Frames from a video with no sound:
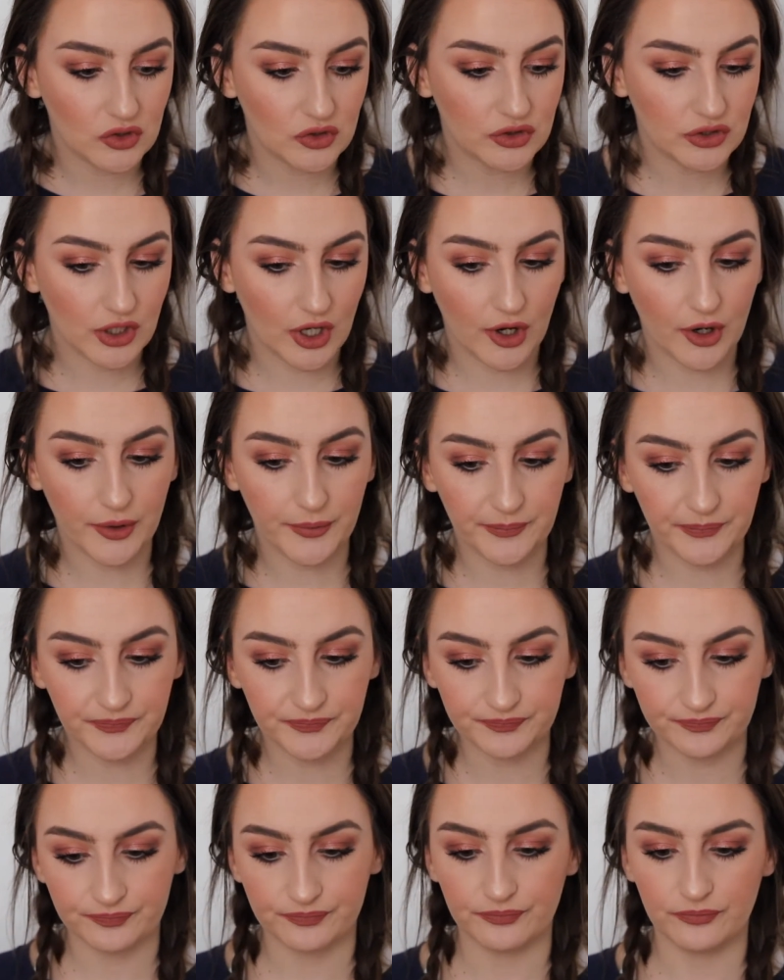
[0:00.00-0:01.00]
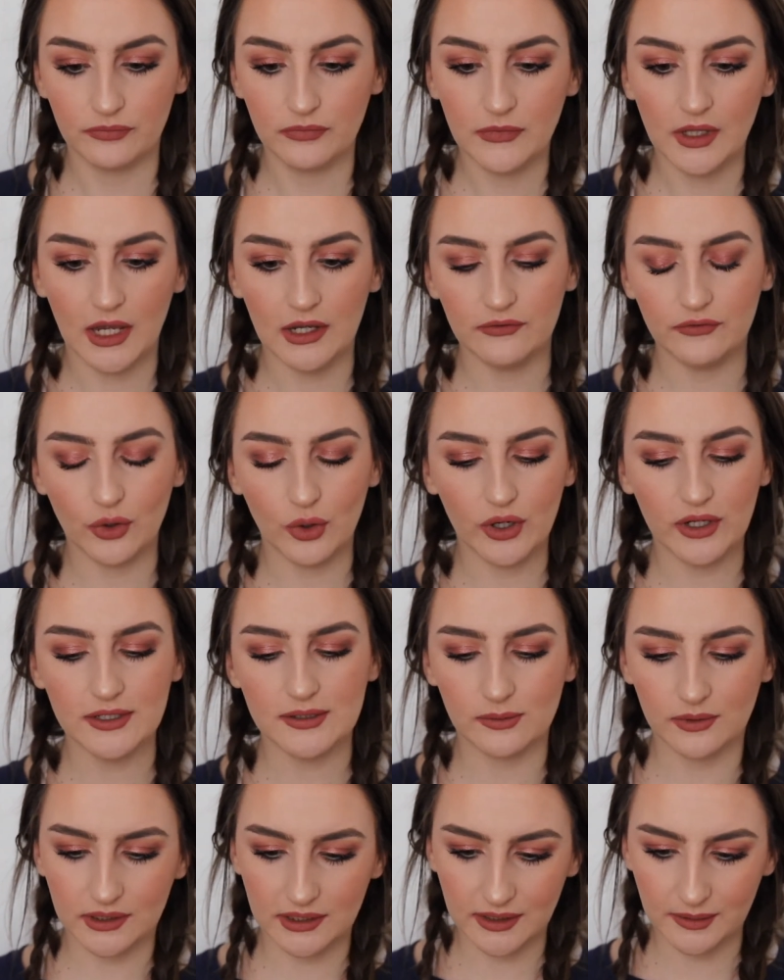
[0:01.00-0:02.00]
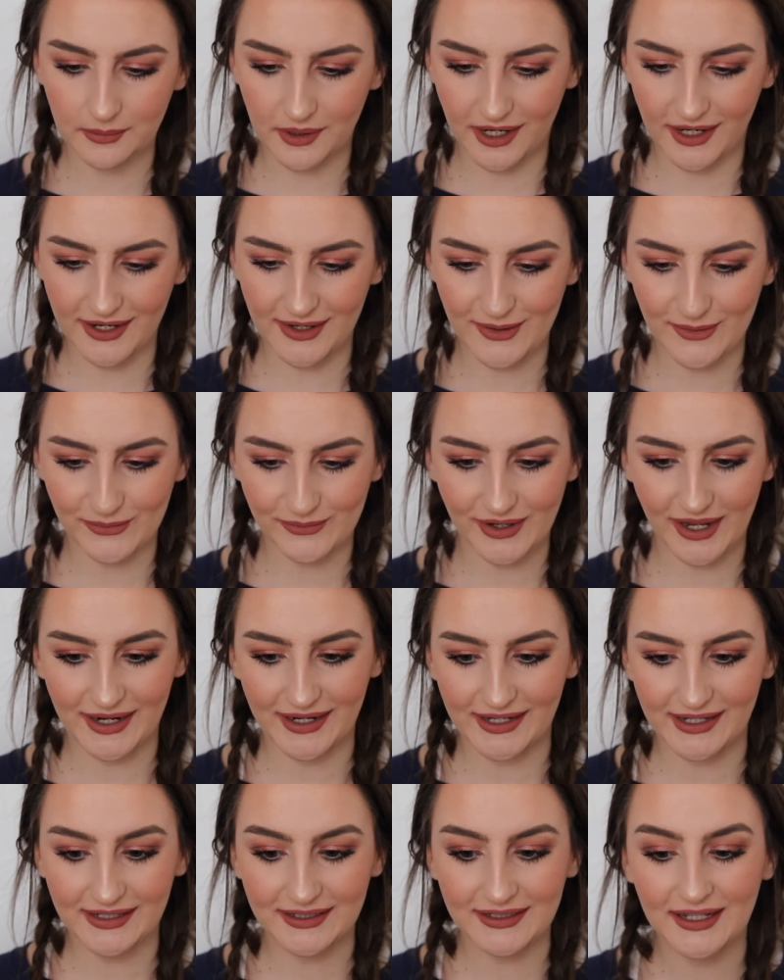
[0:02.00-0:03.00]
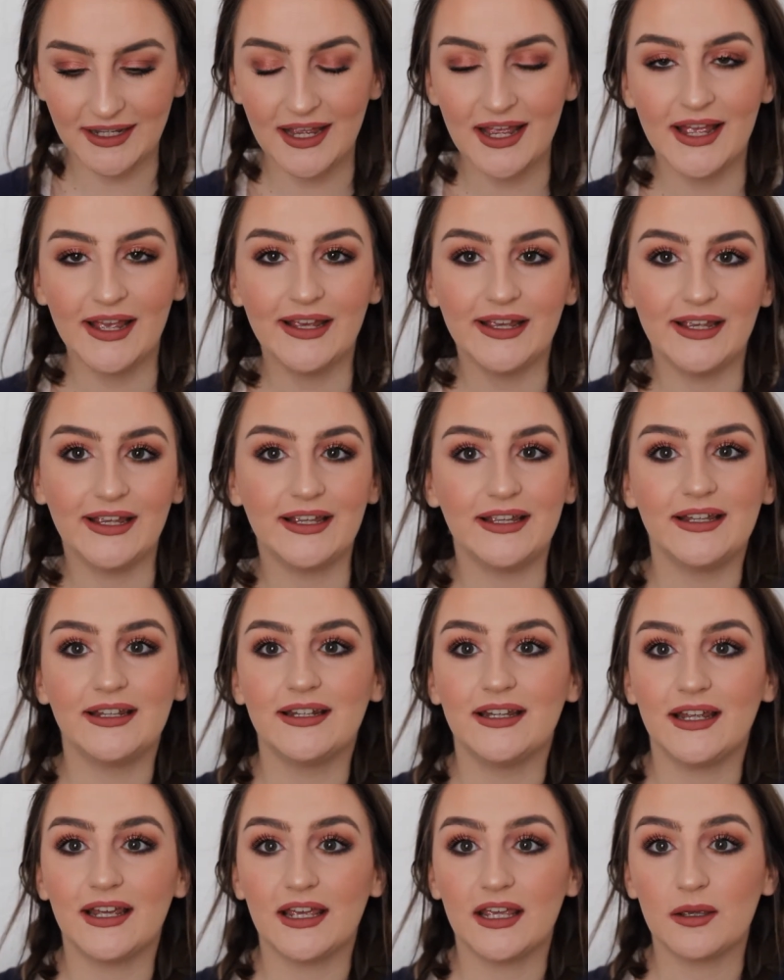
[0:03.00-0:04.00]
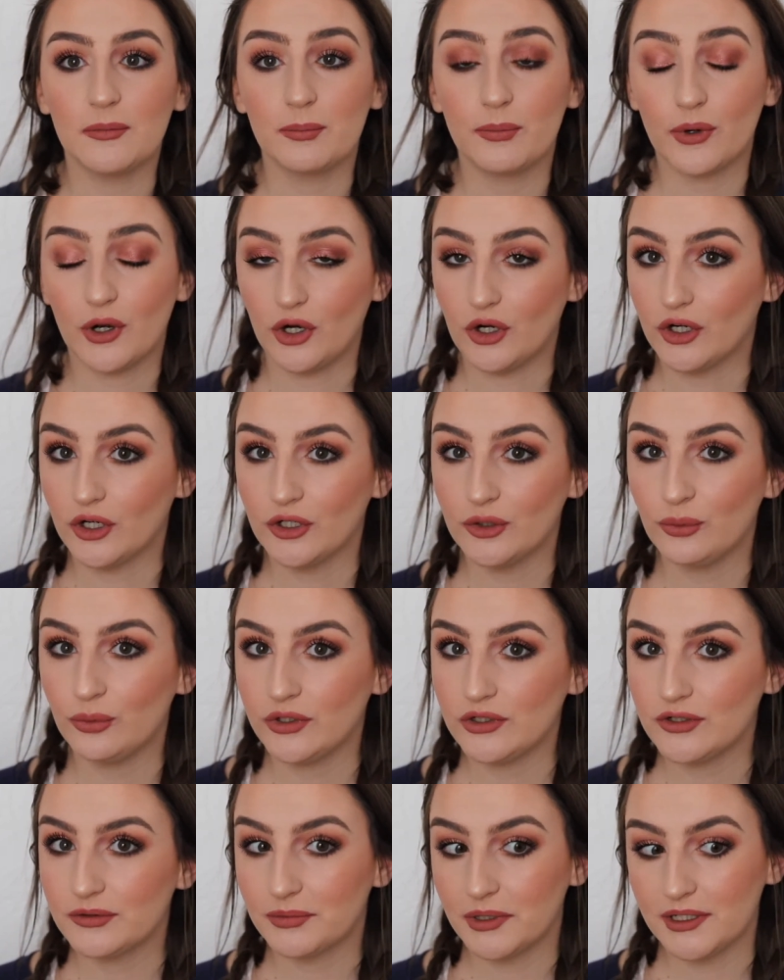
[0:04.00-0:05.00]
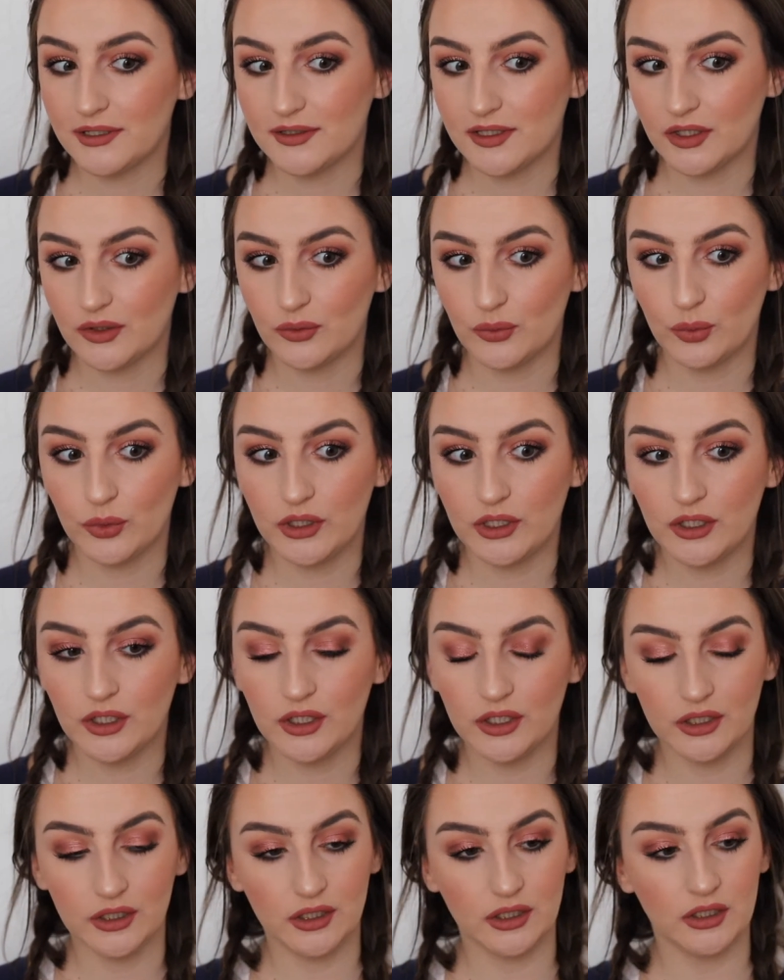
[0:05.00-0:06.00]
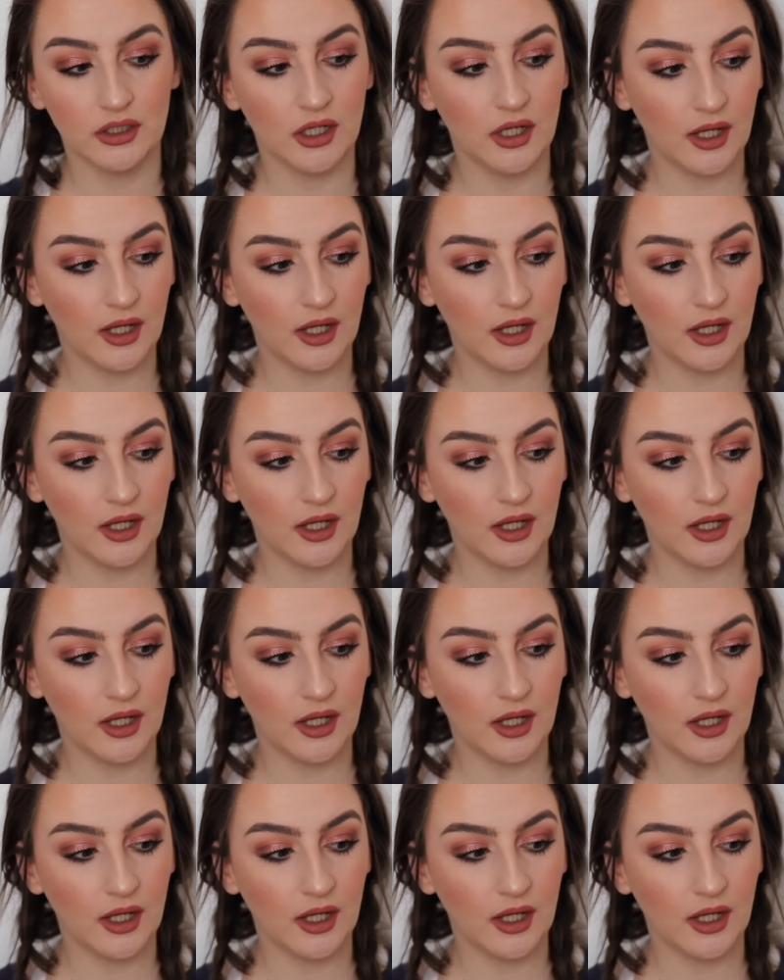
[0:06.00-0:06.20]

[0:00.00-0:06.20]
So I've always wanted my wedding in a barn, which might sound weird,